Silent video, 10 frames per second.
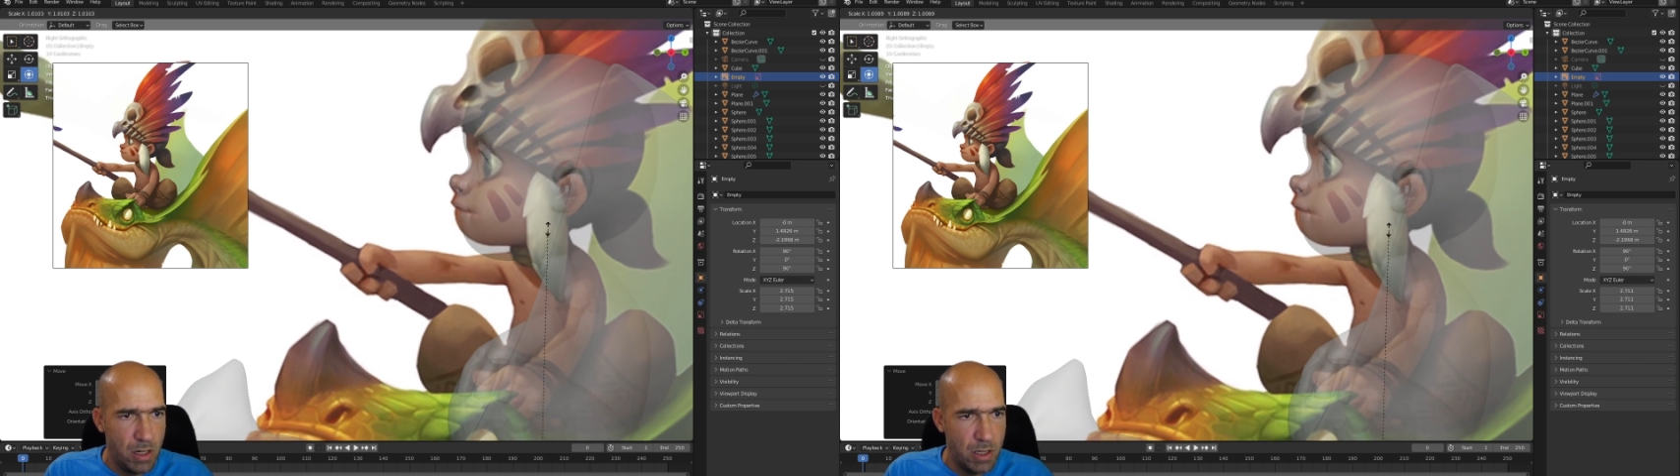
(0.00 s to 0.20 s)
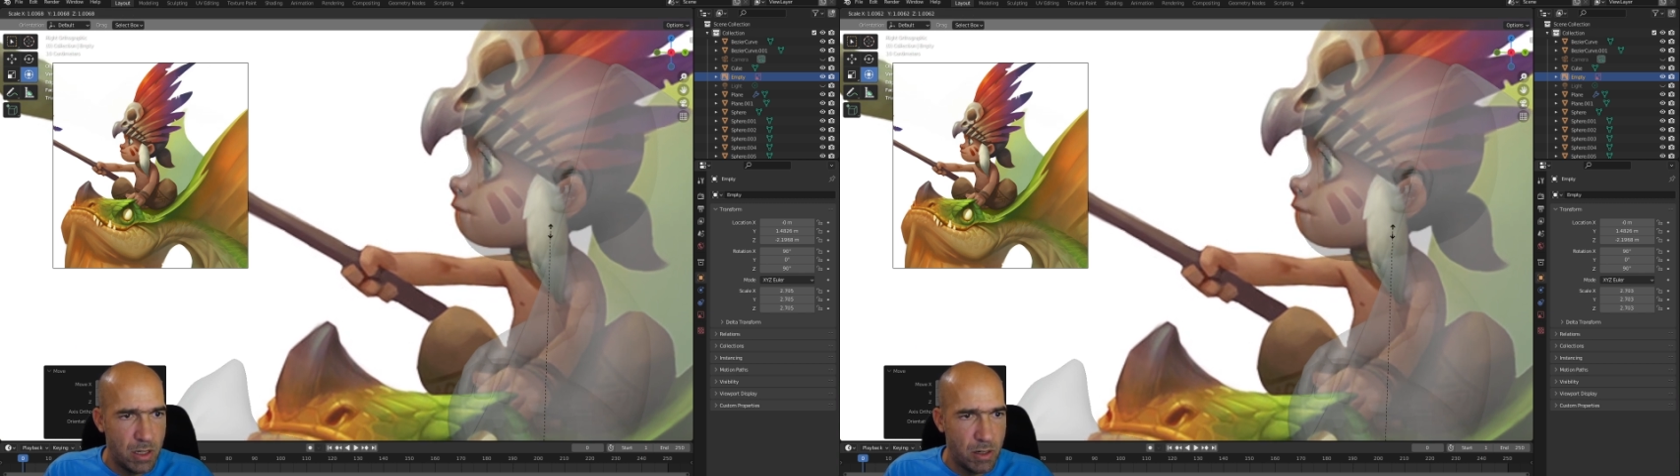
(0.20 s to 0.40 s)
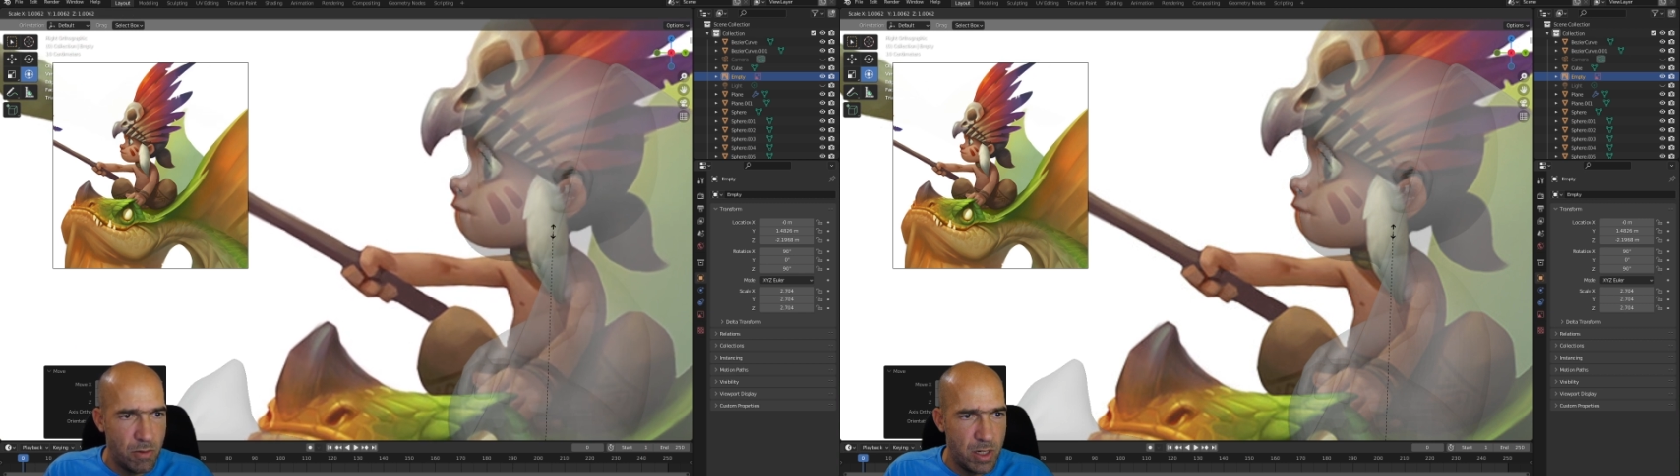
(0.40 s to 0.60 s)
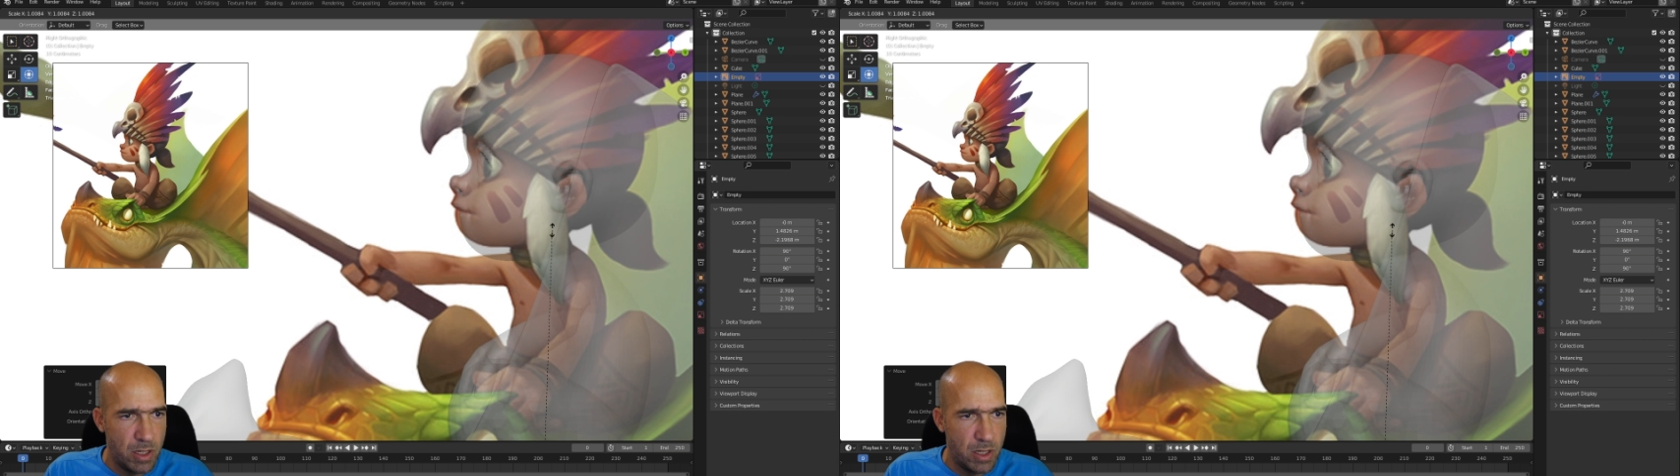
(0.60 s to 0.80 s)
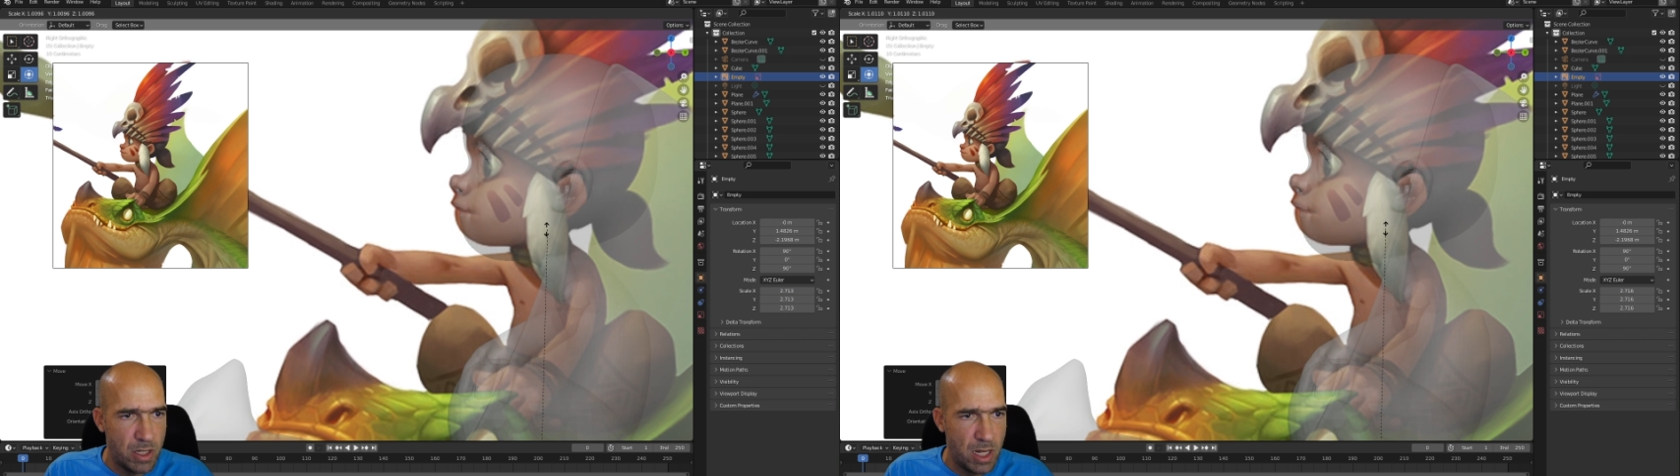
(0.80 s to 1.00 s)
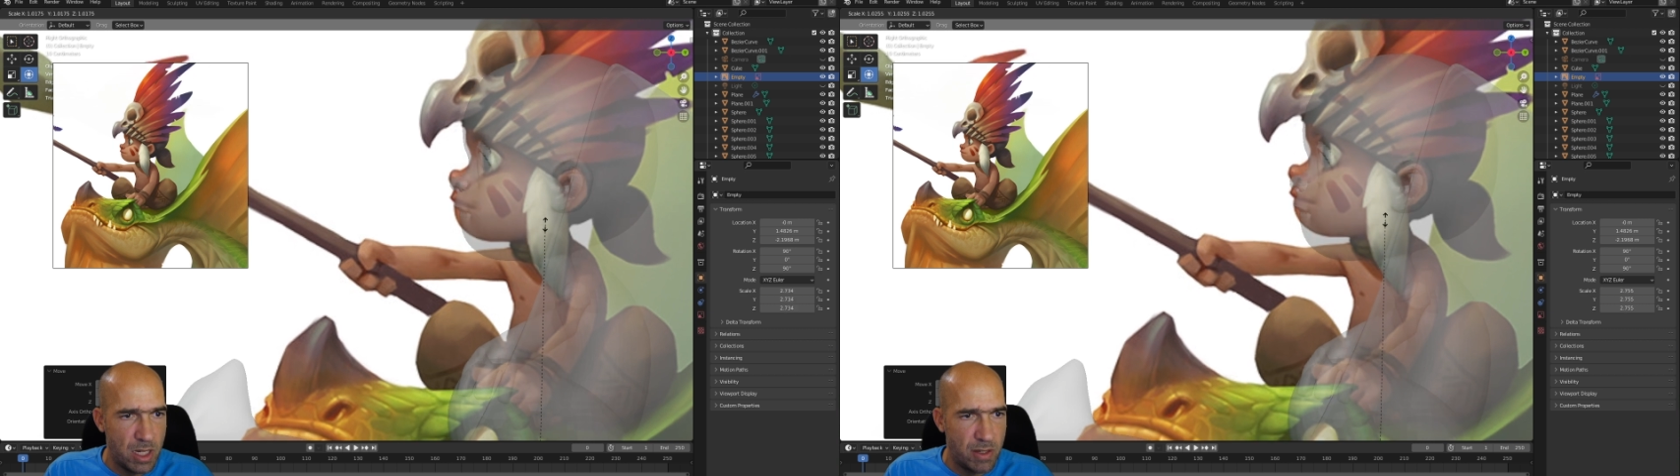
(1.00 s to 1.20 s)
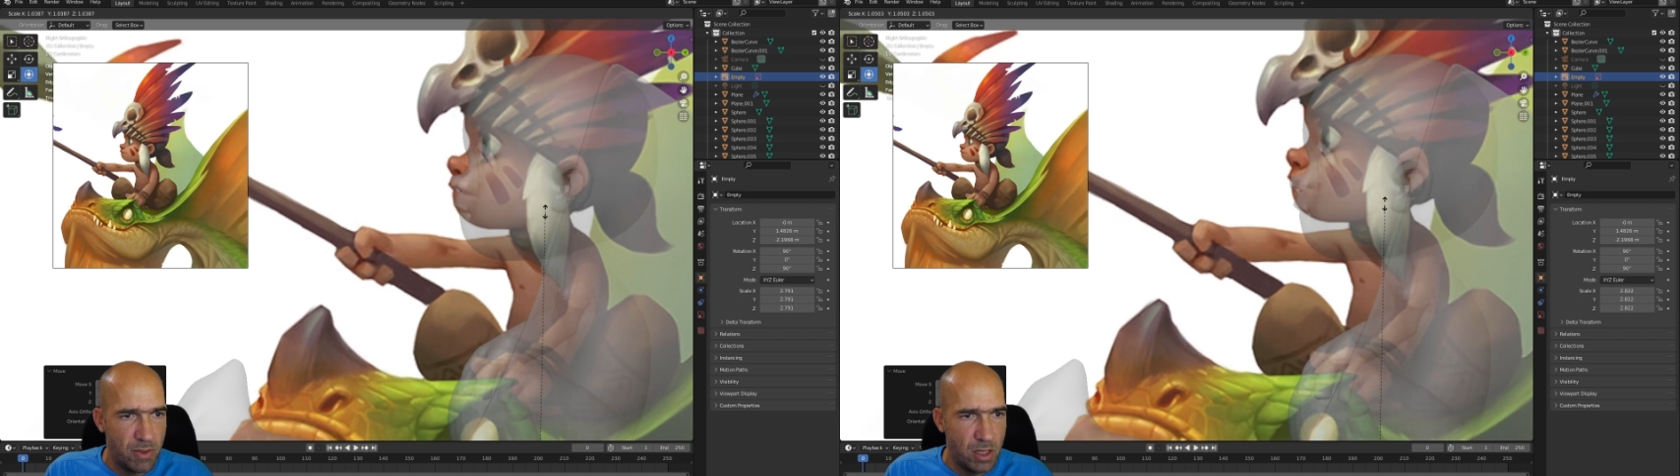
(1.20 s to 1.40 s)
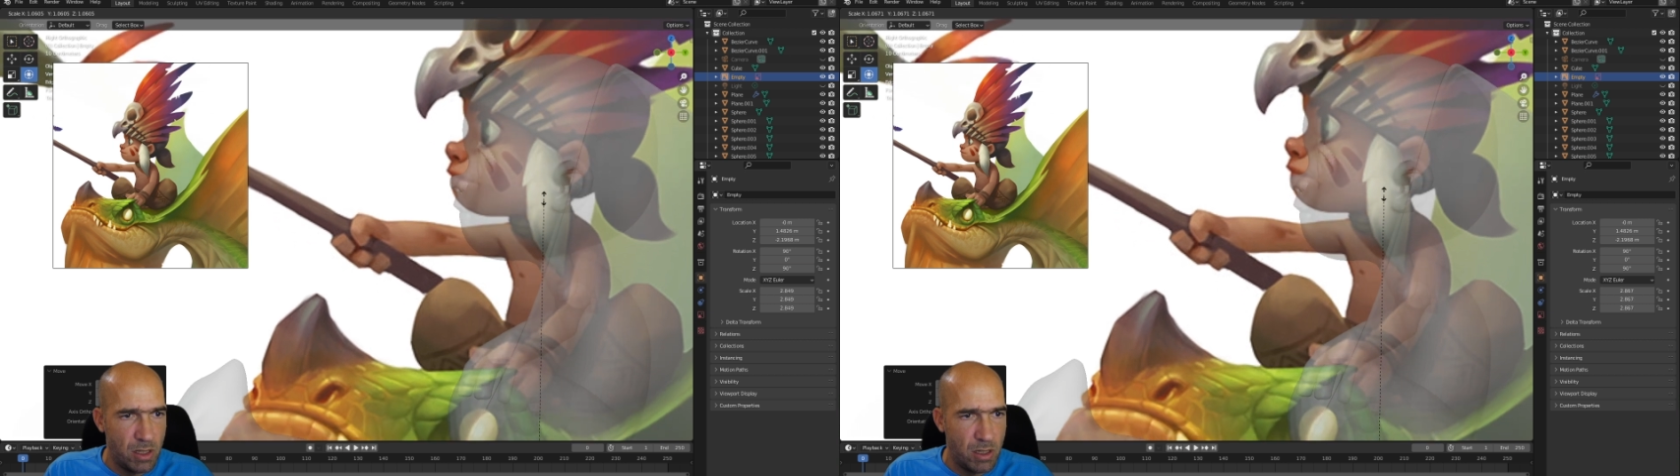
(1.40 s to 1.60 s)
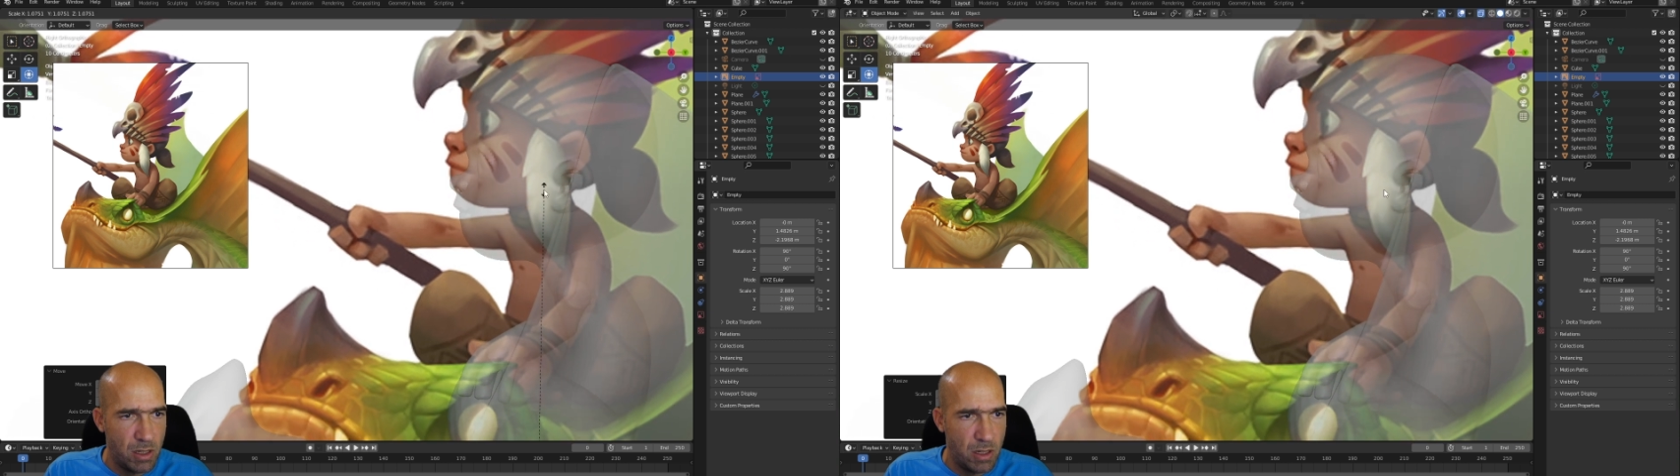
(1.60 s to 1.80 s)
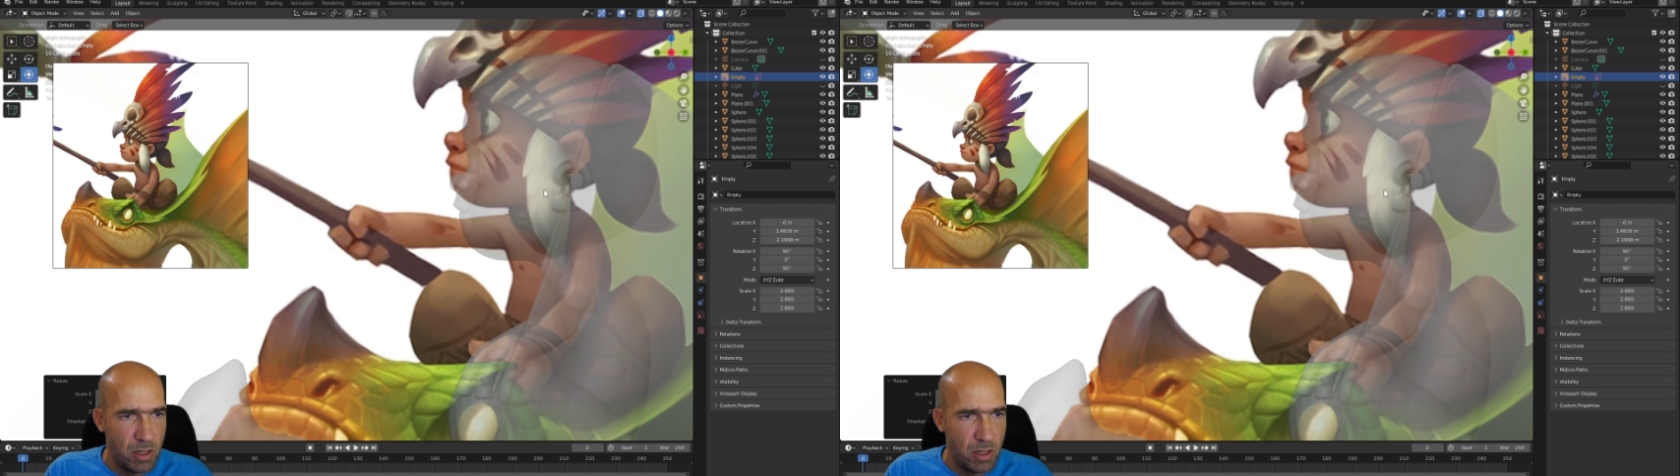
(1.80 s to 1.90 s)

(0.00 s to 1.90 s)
Let's increase the size of it.